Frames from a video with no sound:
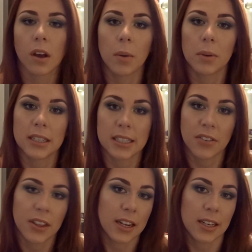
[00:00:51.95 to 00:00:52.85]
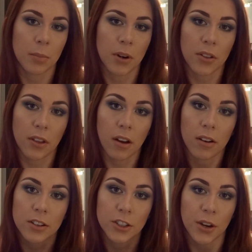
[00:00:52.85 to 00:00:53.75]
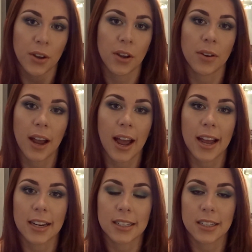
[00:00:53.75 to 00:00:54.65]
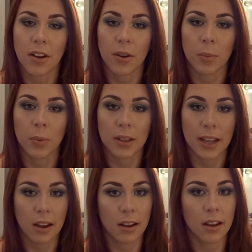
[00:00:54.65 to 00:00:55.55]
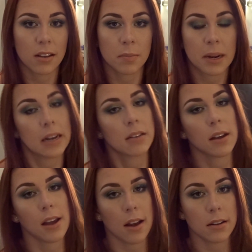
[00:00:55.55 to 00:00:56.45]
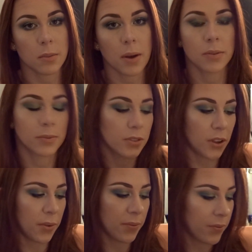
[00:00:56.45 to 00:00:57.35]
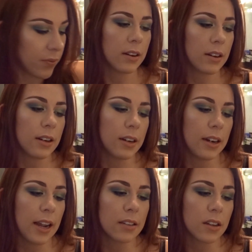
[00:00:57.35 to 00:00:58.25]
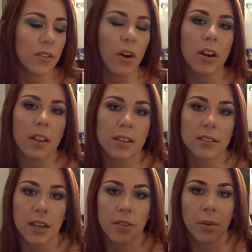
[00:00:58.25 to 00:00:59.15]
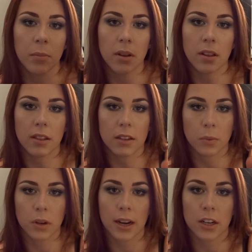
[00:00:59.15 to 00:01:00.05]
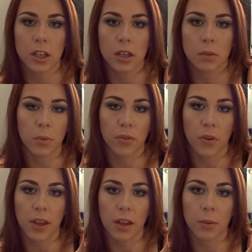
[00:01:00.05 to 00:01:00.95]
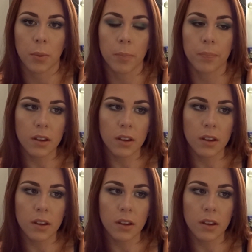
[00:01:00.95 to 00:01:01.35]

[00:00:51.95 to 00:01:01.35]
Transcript: I will list everything down below that I show you, and I will link as many as I can as well. So next I've got another serum. This one I actually used before the other one.